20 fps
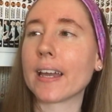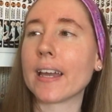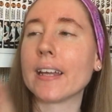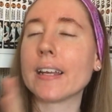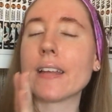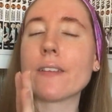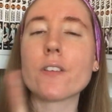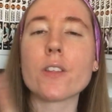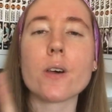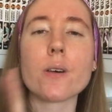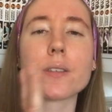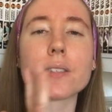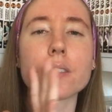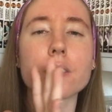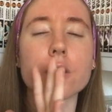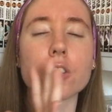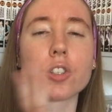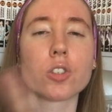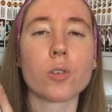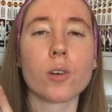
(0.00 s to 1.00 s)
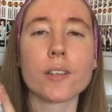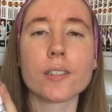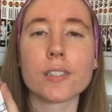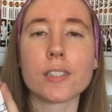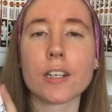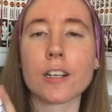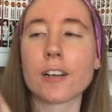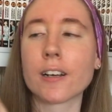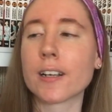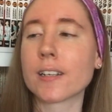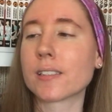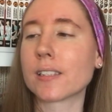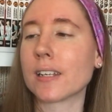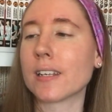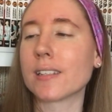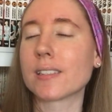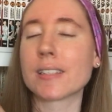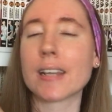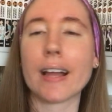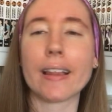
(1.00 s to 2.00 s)
And even though this is a short series and
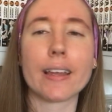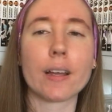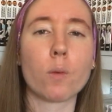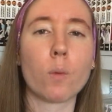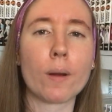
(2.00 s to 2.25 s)
it's not like